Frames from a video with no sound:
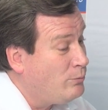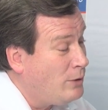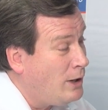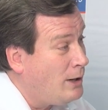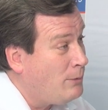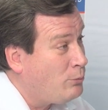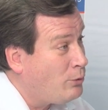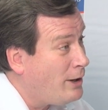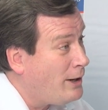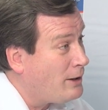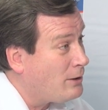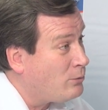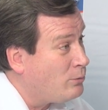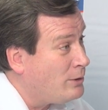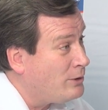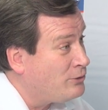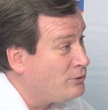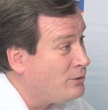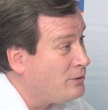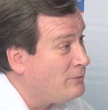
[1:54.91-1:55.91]
uh, product
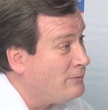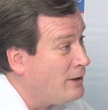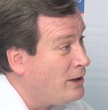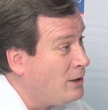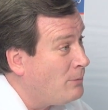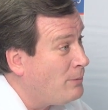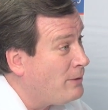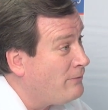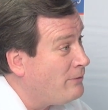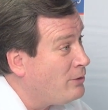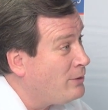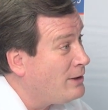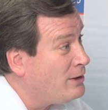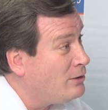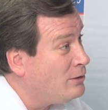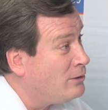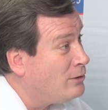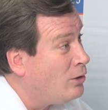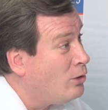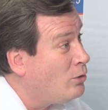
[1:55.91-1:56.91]
was to develop a very
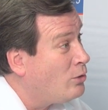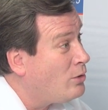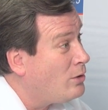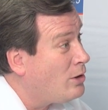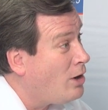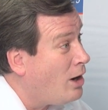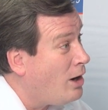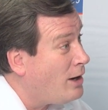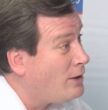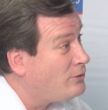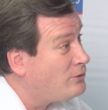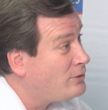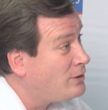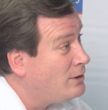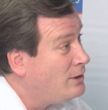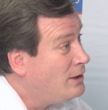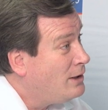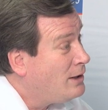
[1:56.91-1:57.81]
low cost,